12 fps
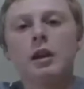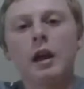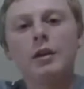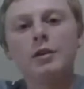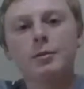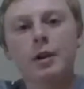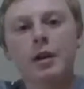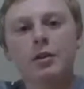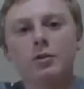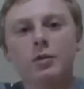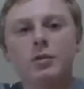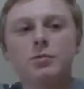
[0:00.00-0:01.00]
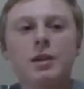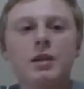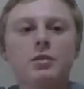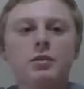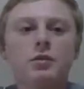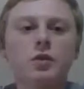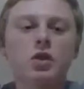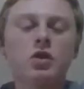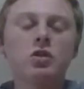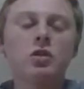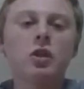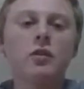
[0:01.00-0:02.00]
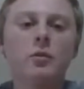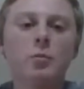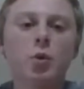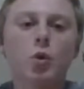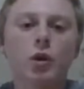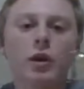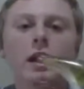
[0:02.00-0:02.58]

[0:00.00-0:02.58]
has the rattles, which makes those fish love it more.